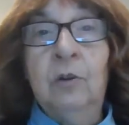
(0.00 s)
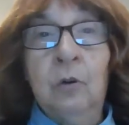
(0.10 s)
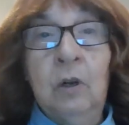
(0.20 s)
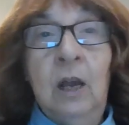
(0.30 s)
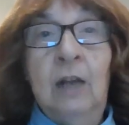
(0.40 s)

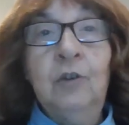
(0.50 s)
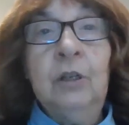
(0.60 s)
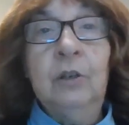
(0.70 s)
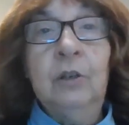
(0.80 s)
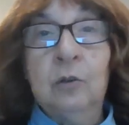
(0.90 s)

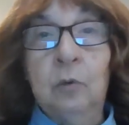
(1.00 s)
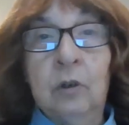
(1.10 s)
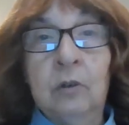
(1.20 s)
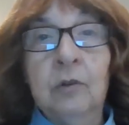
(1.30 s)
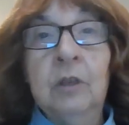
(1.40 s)
neurologic
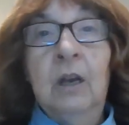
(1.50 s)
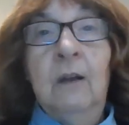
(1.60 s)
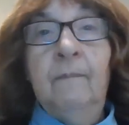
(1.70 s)
disorders,